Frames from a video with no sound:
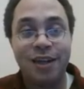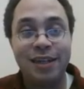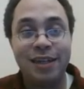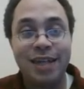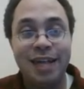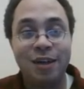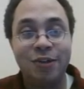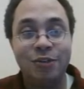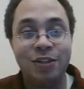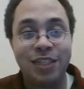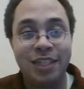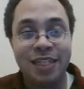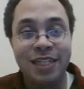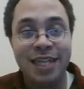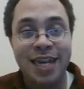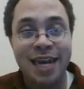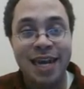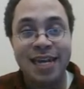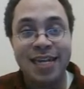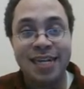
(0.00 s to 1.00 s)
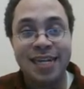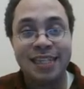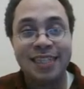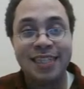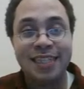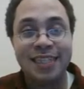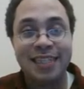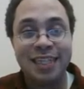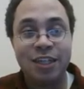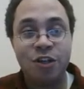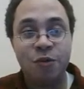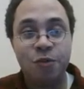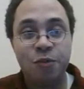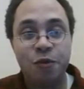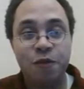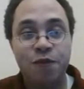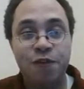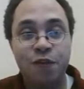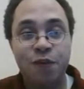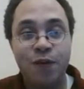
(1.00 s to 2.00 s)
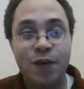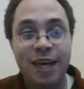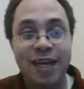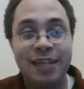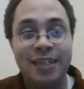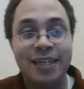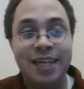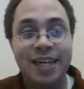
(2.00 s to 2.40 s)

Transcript: Now, D9 is an illegal move for white,